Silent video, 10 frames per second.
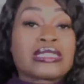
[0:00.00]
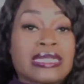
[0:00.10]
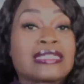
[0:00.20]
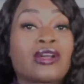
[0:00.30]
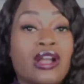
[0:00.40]
It,
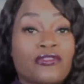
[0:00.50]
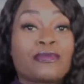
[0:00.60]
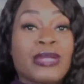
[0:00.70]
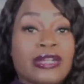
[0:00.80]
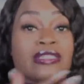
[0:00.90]
it's hard for
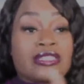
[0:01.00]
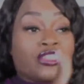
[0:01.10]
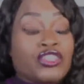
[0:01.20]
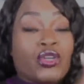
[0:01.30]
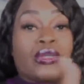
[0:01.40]
parents to
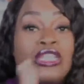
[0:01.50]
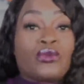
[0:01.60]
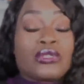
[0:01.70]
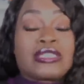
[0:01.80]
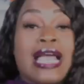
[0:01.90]
show
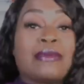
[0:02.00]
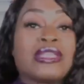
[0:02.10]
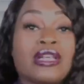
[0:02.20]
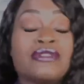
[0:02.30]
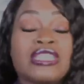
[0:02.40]
equal time and
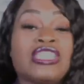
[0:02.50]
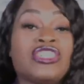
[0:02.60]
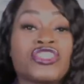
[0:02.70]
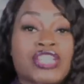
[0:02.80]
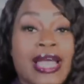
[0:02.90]
love to
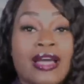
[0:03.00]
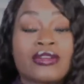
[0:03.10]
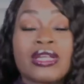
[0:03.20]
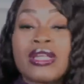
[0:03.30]
each child.